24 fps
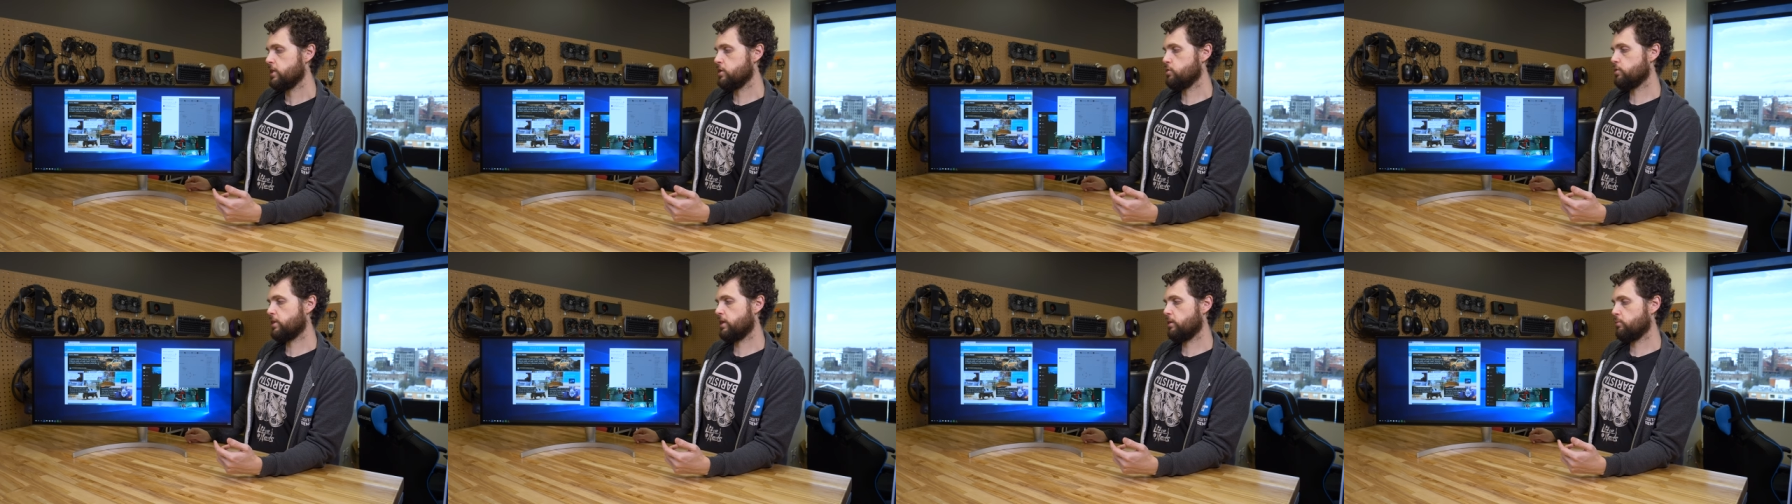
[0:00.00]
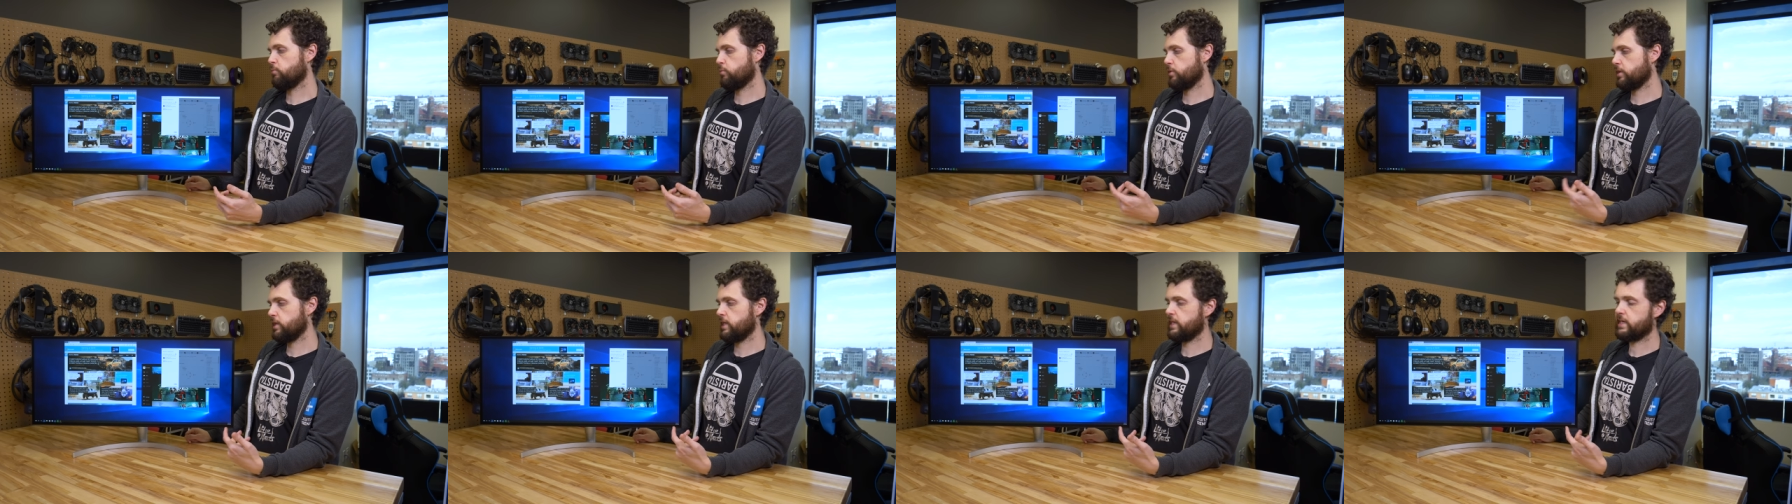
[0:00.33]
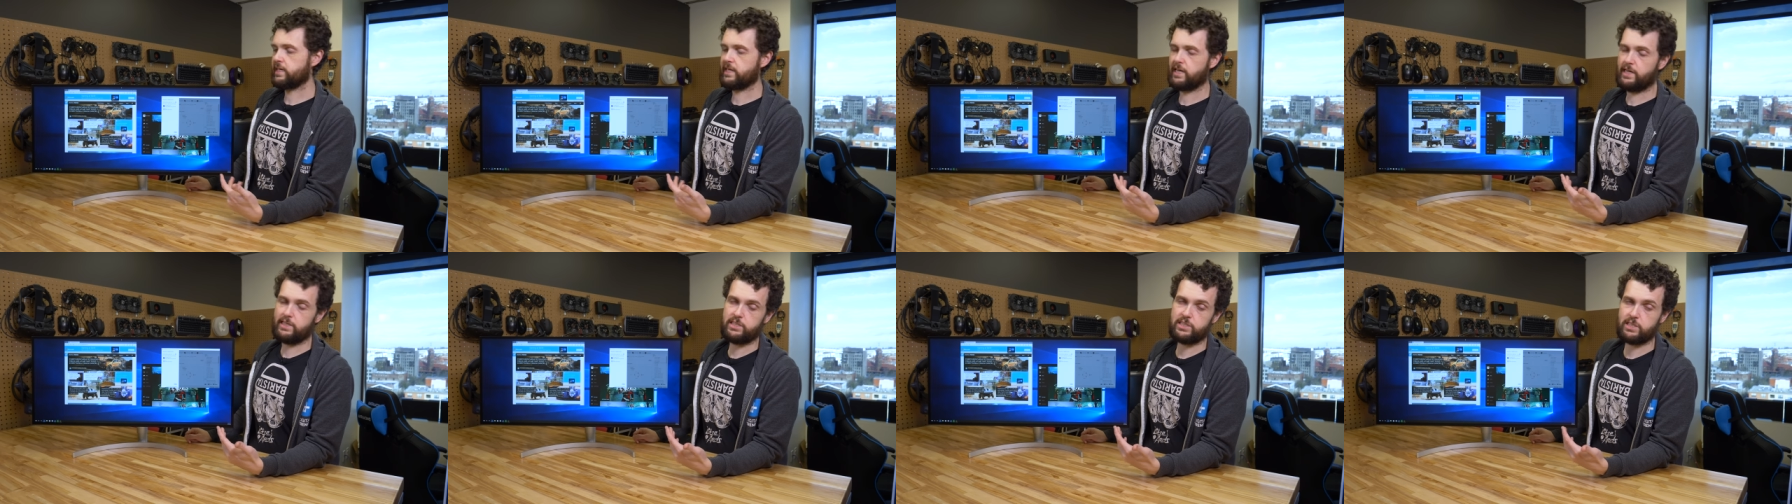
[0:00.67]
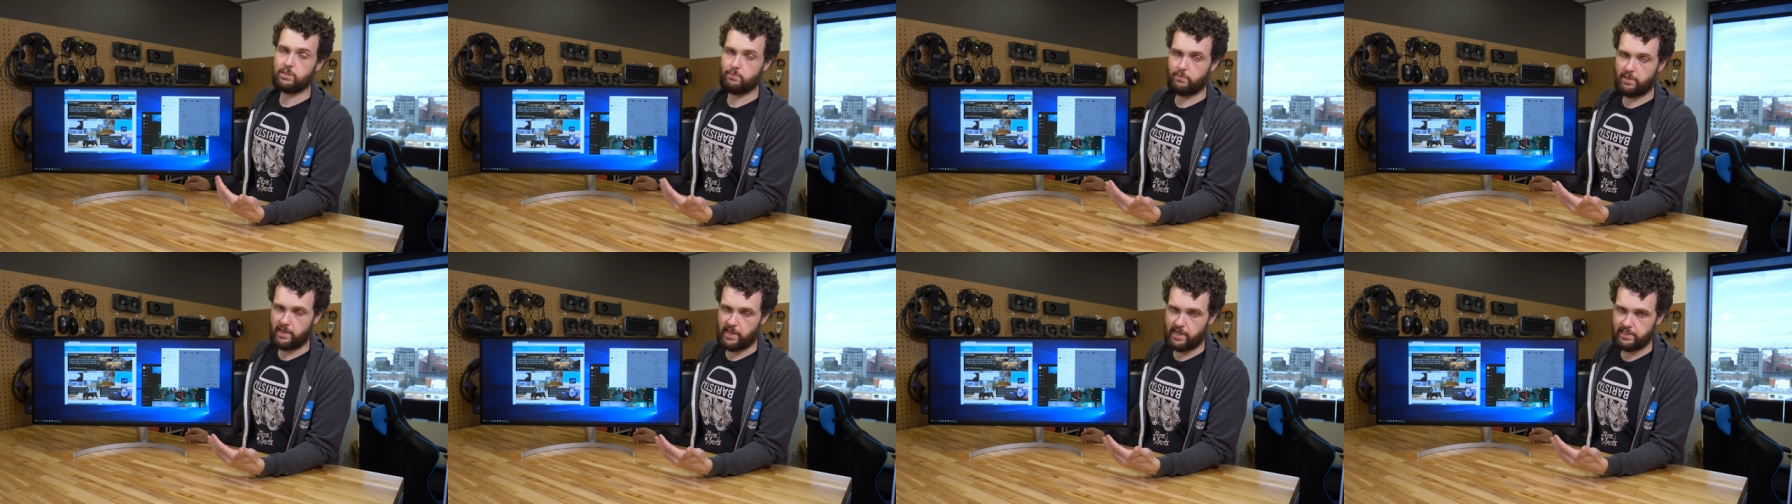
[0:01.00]
you can really
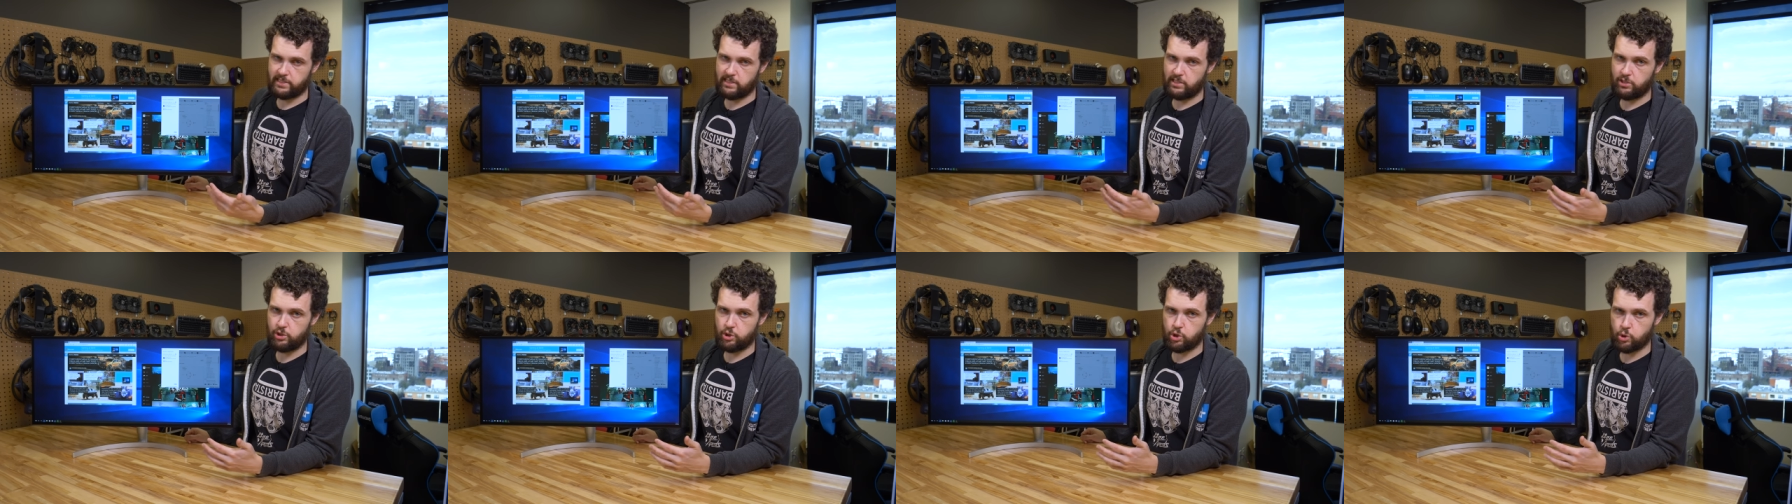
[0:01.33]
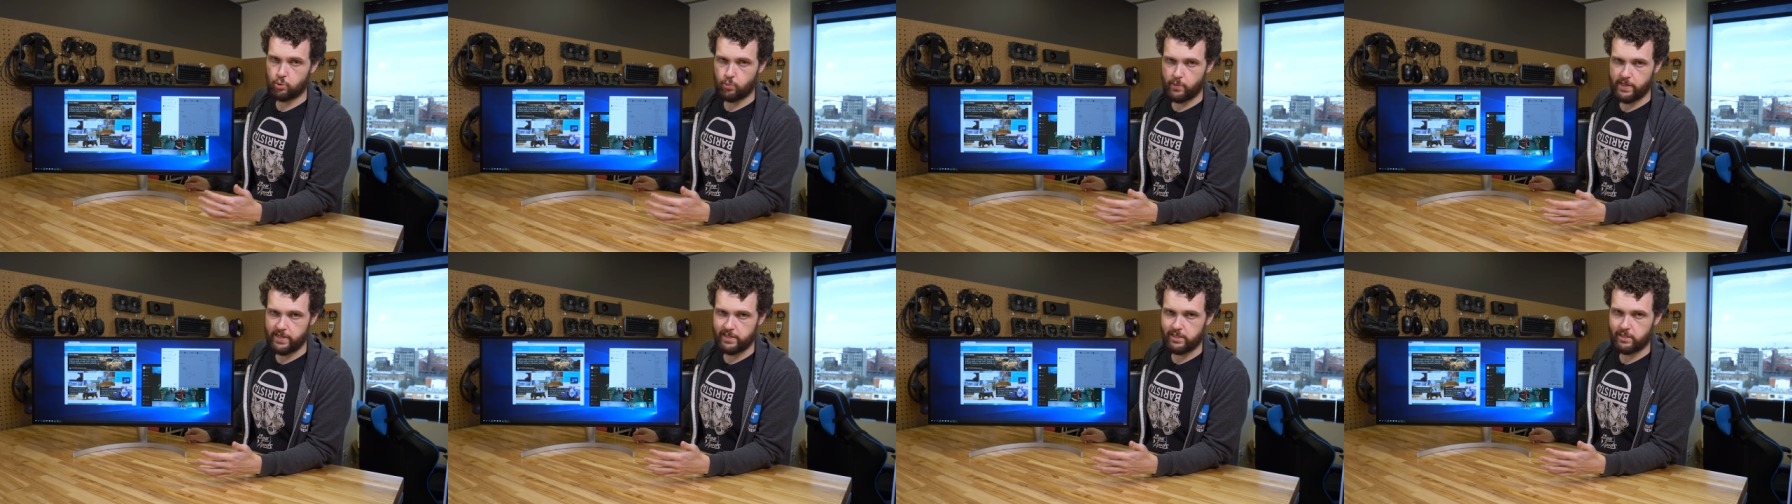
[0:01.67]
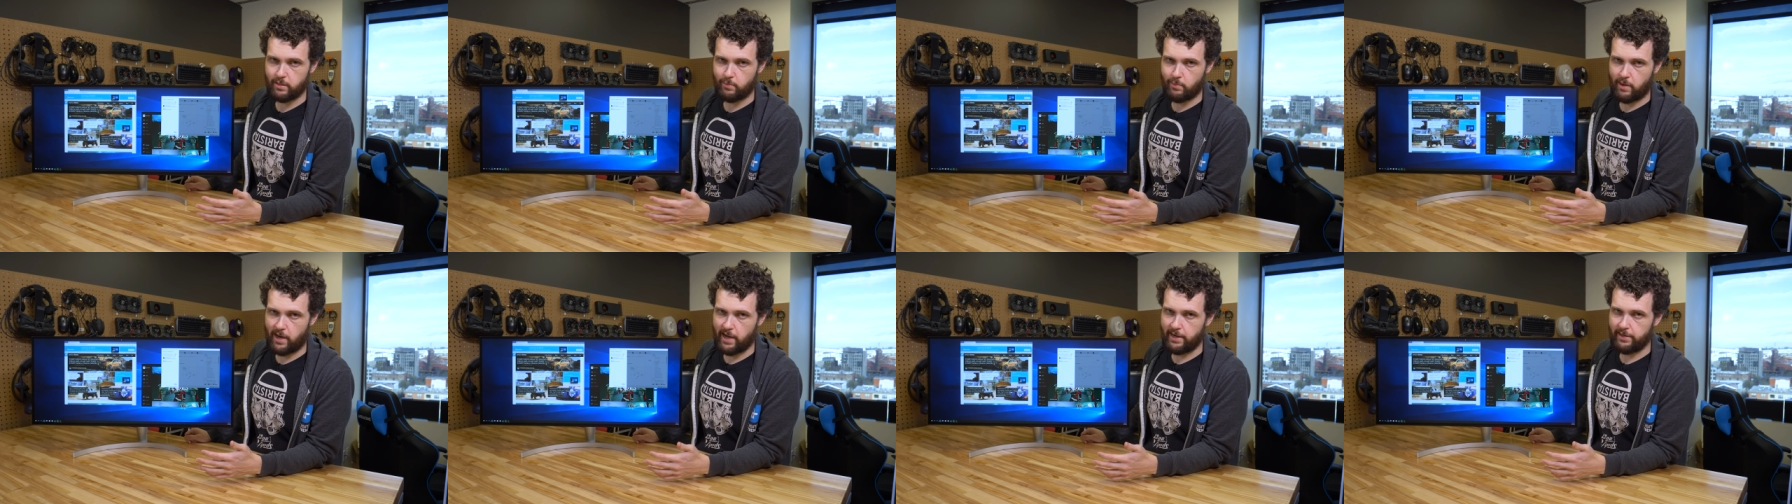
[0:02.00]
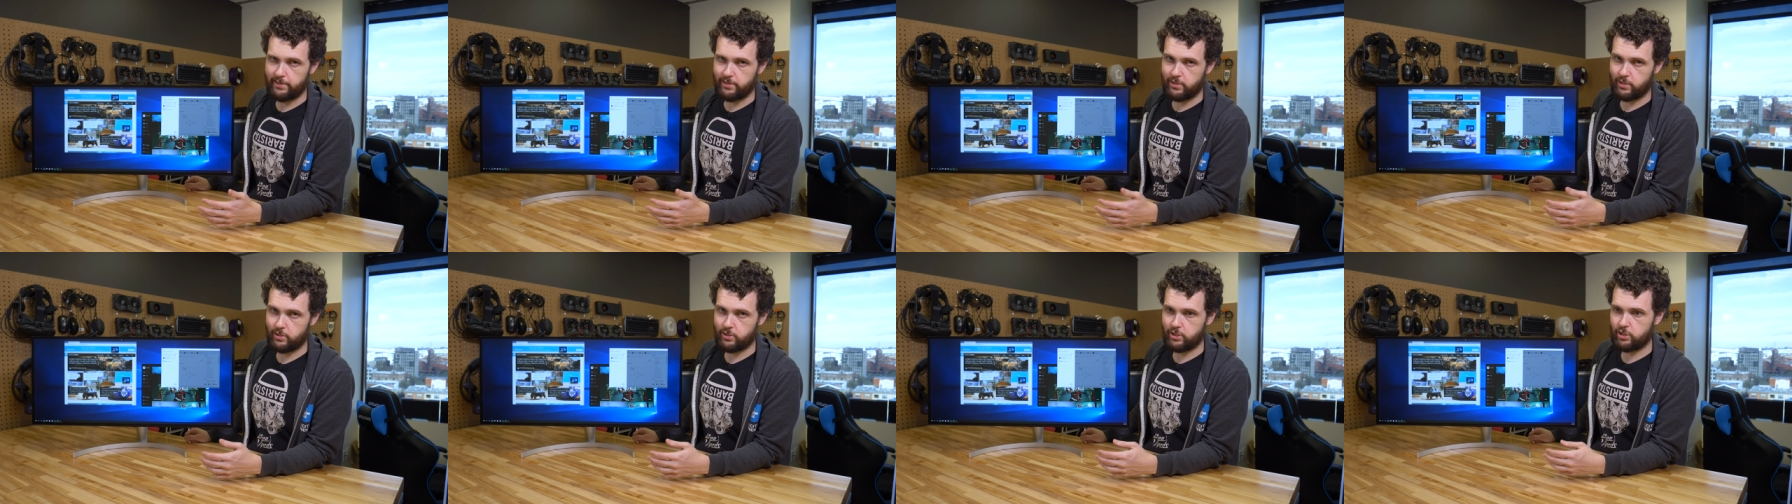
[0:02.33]
customize and tweak the
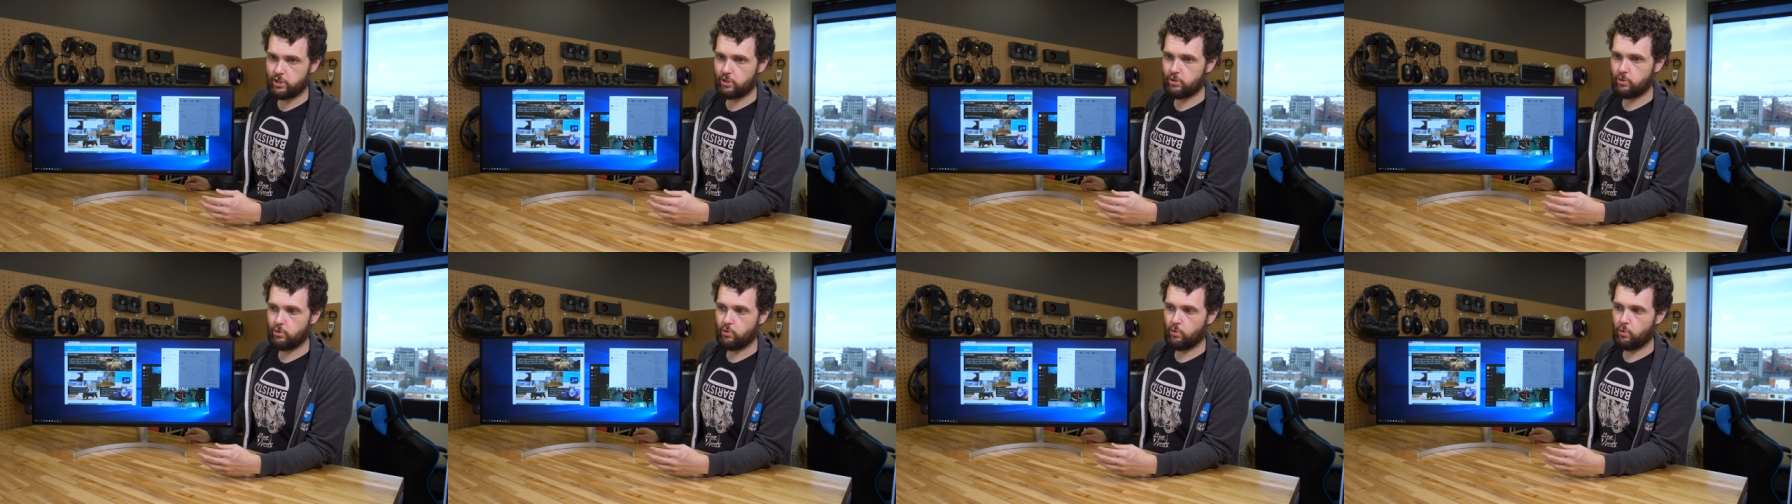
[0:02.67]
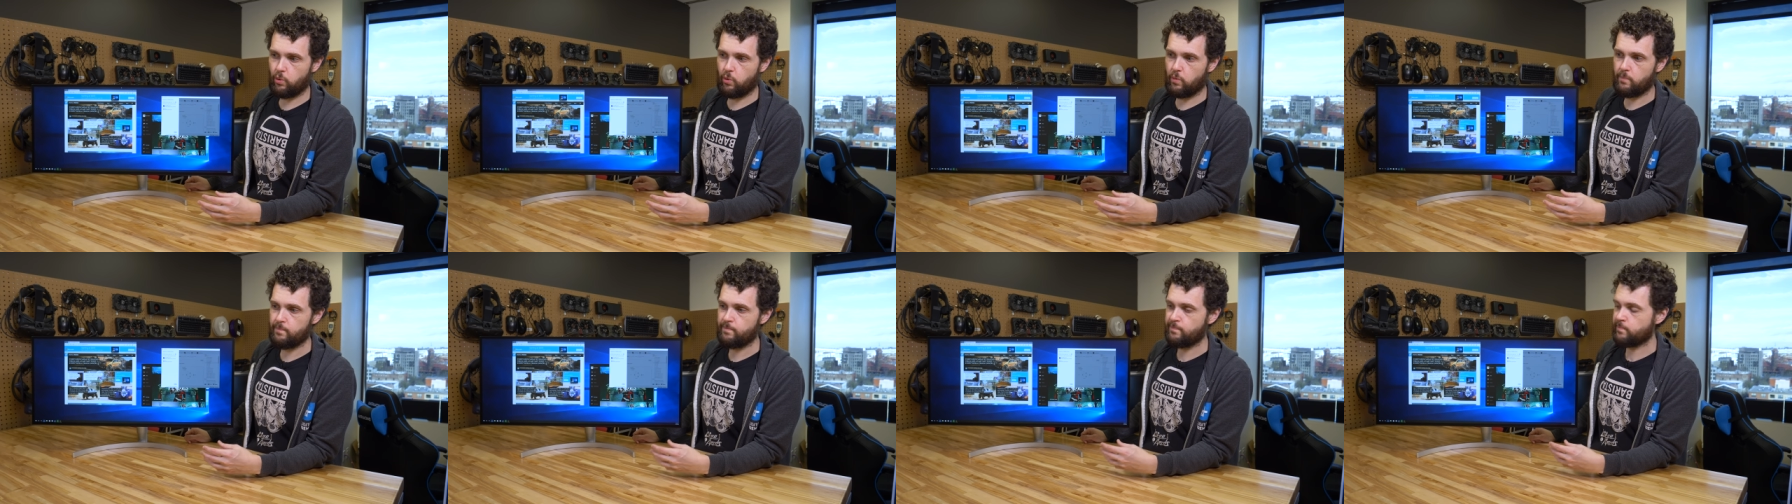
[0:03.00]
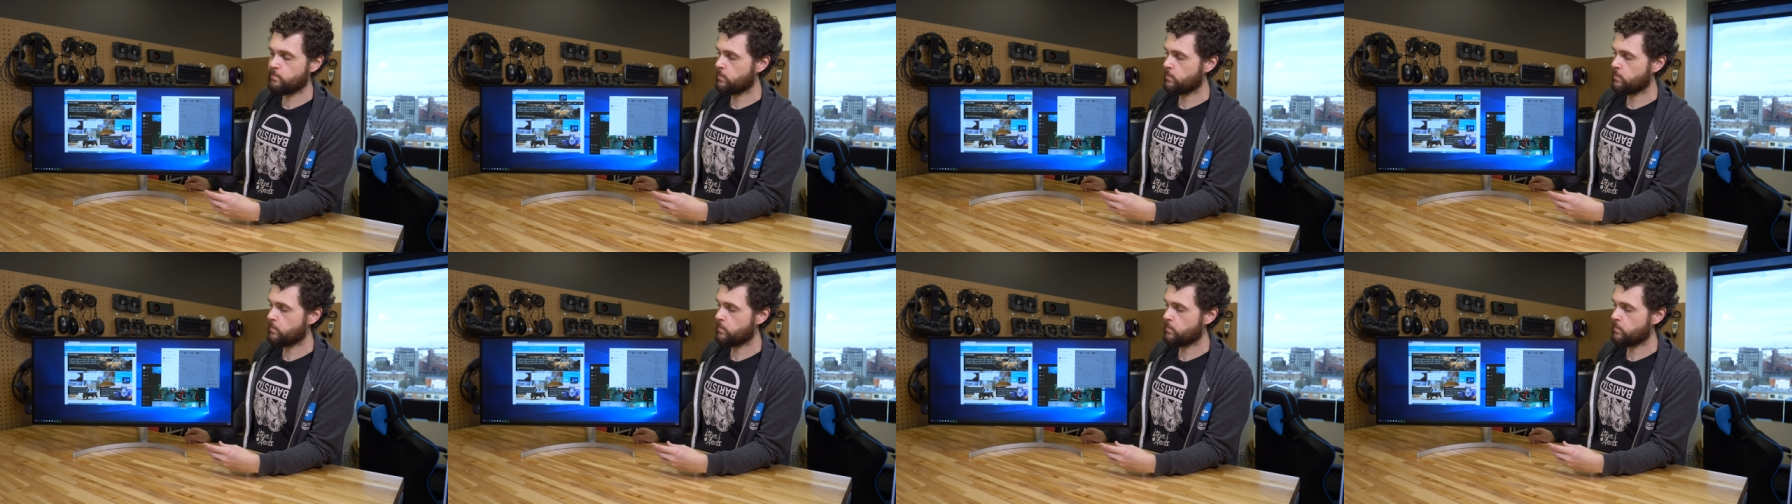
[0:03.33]
monitor to